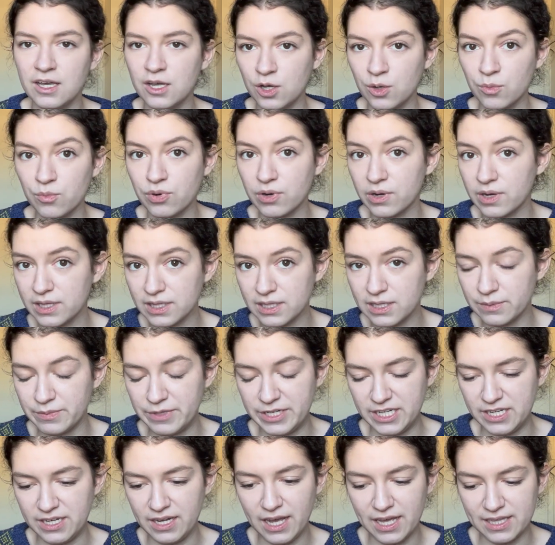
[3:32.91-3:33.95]
pretty
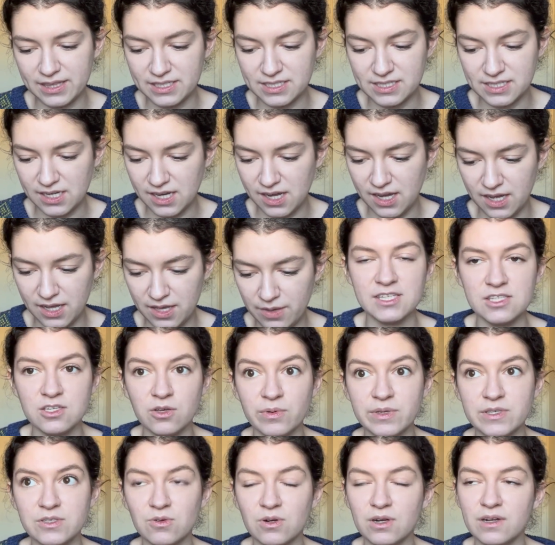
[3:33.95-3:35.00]
limited at the time. So we
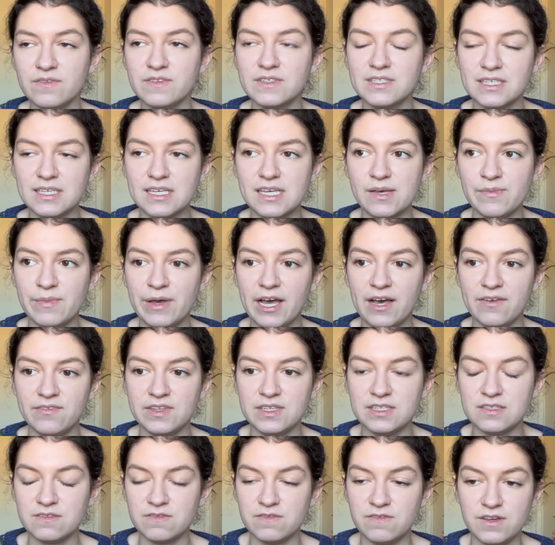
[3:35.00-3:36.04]
sort of see him have
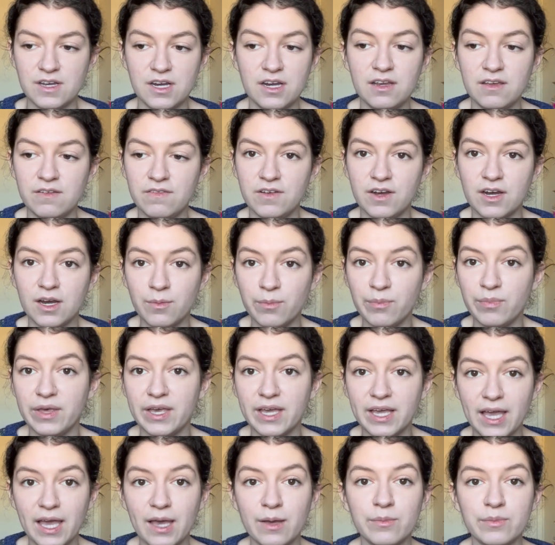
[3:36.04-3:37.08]
these very, very
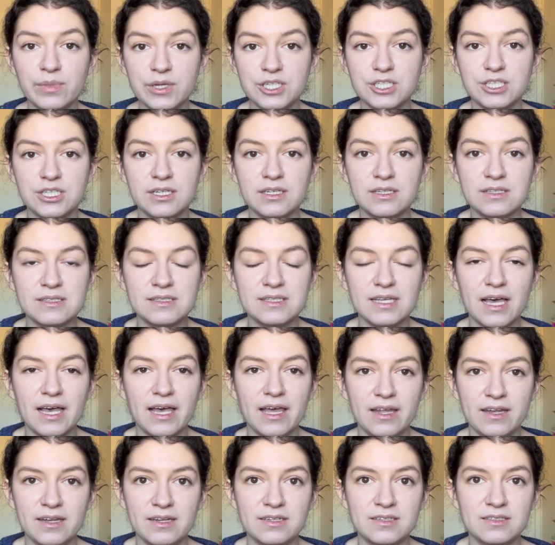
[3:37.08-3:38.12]
big ambitions,
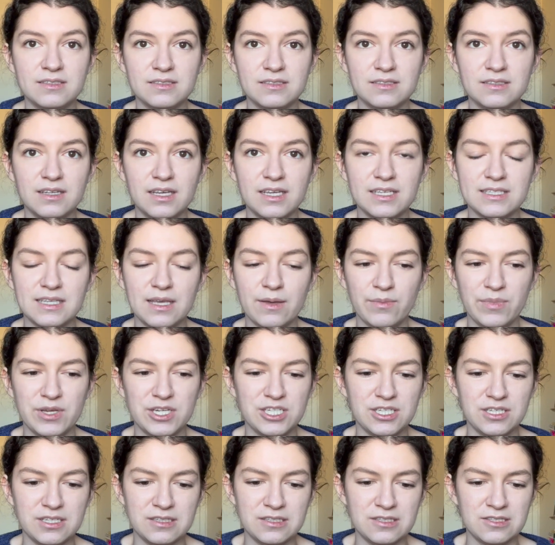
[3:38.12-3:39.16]
and his
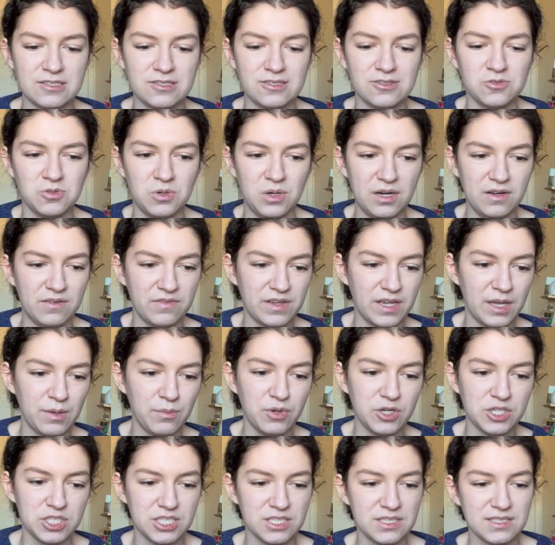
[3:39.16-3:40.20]
ambitions sort of get
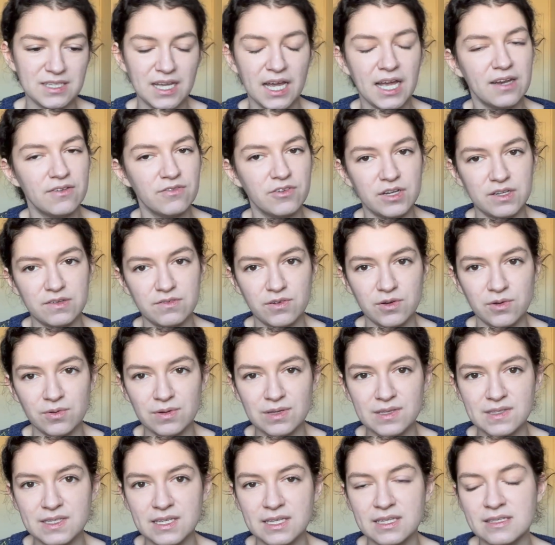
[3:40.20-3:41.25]
pushed aside for different
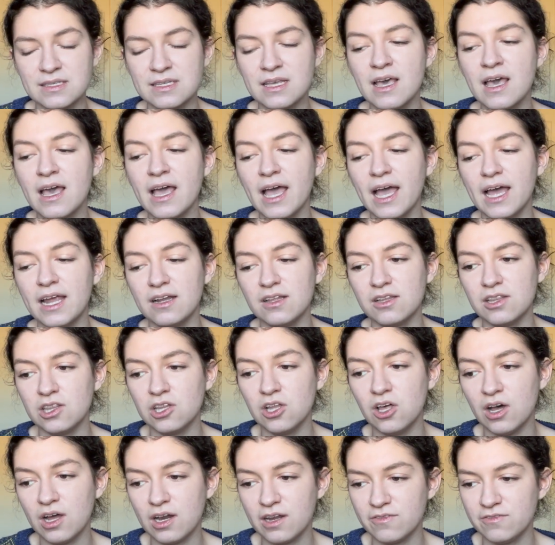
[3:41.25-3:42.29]
reasons, and a
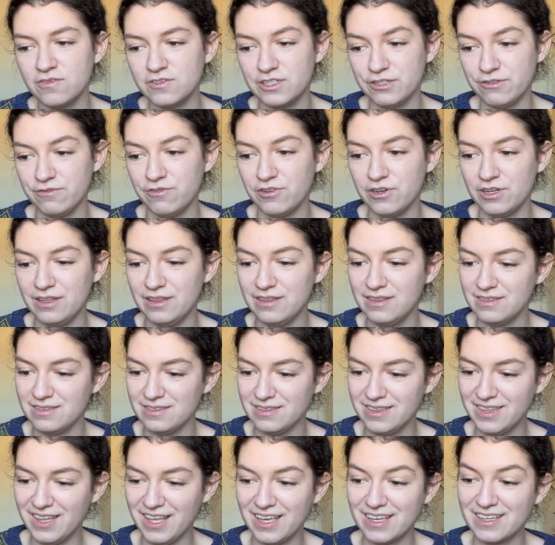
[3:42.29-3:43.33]
lot of different
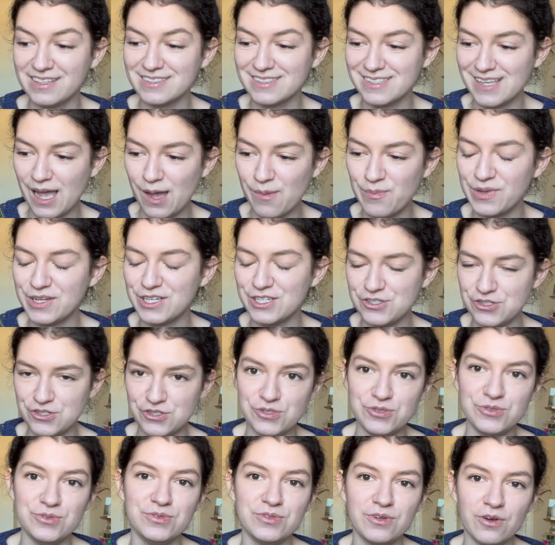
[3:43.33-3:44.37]
things happen to
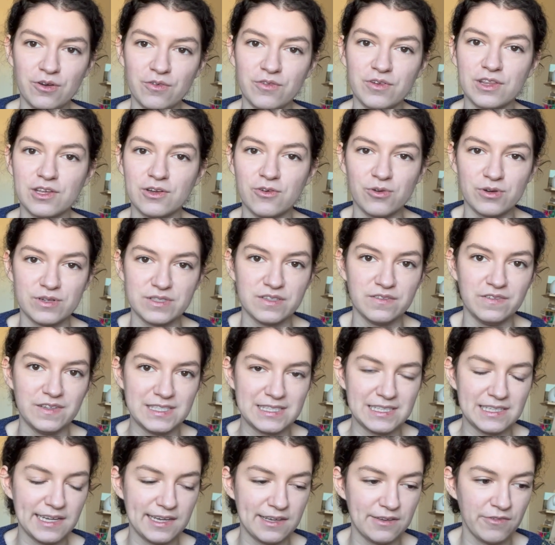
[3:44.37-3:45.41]
Jude over the course of his
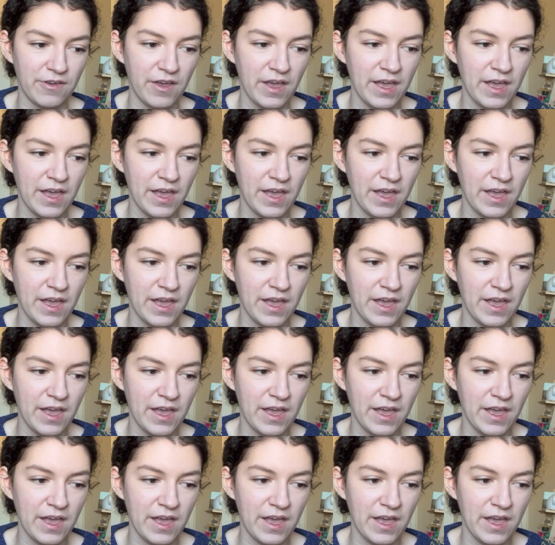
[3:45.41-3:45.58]
life.